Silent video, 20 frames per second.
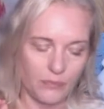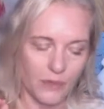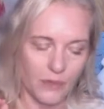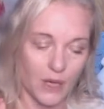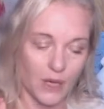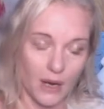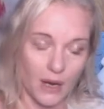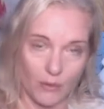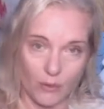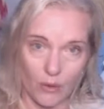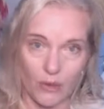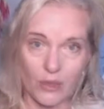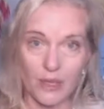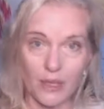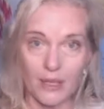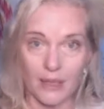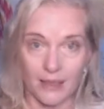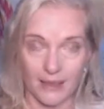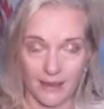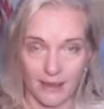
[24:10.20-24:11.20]

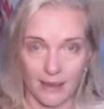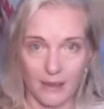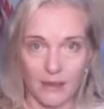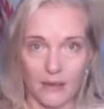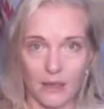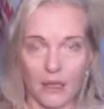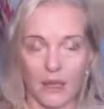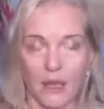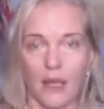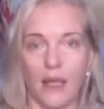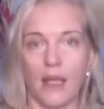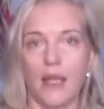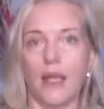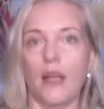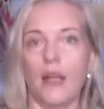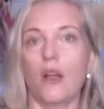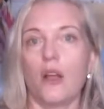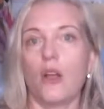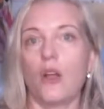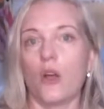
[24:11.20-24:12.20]
Ironically,
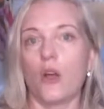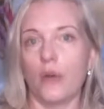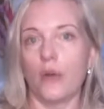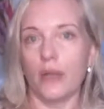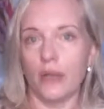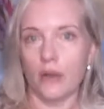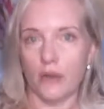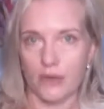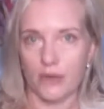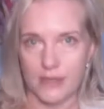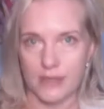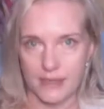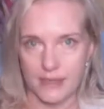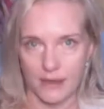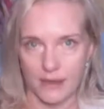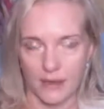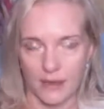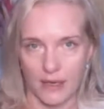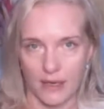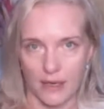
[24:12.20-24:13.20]
going on the
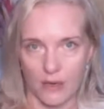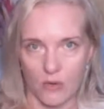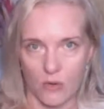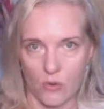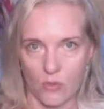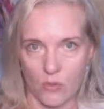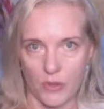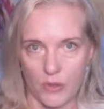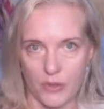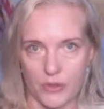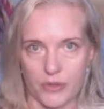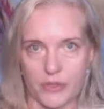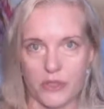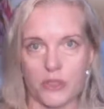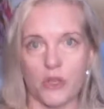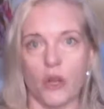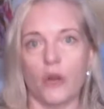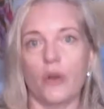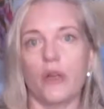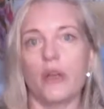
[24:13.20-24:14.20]
synthetic hormones,
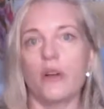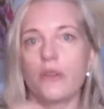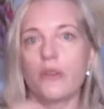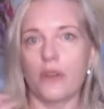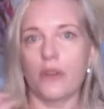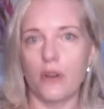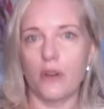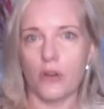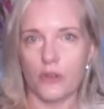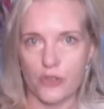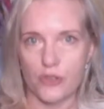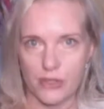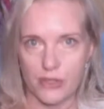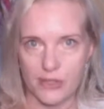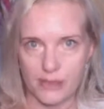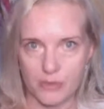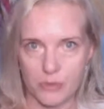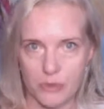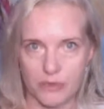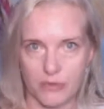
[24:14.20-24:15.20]
going on the
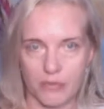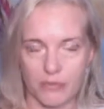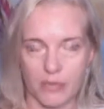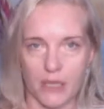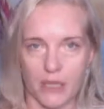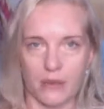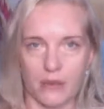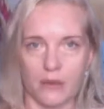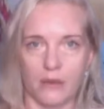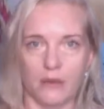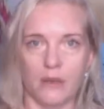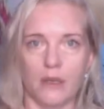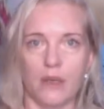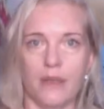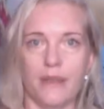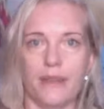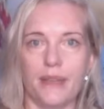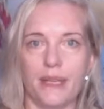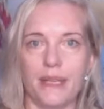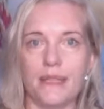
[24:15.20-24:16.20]
contraceptive pill,
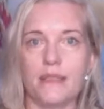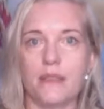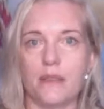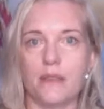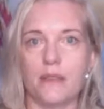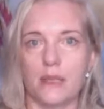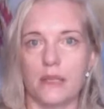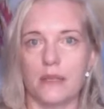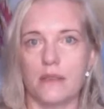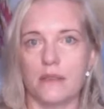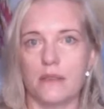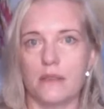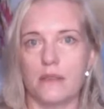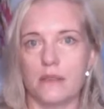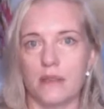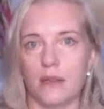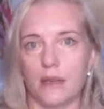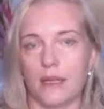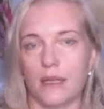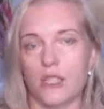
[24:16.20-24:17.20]
these things
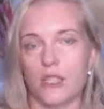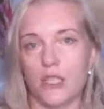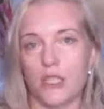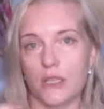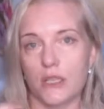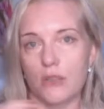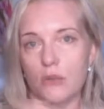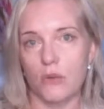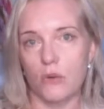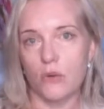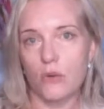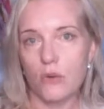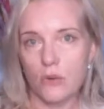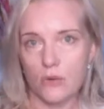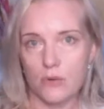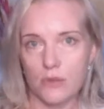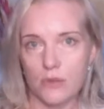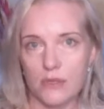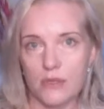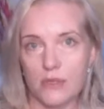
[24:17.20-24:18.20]
actually
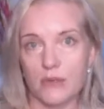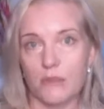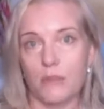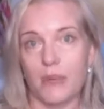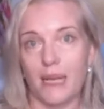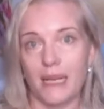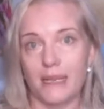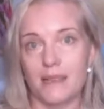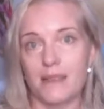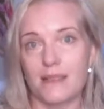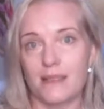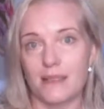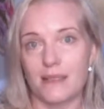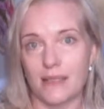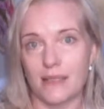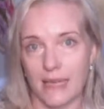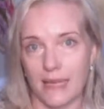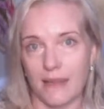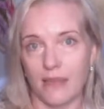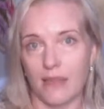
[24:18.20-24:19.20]
cause imbalances
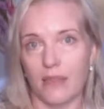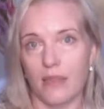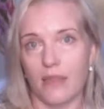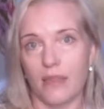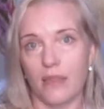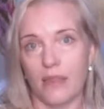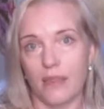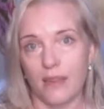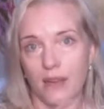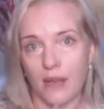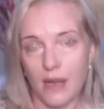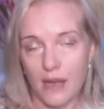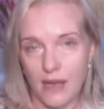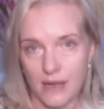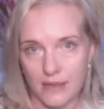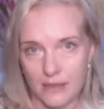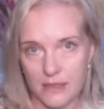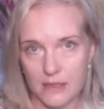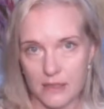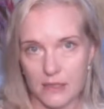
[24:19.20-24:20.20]
in the
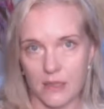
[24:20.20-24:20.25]
gut,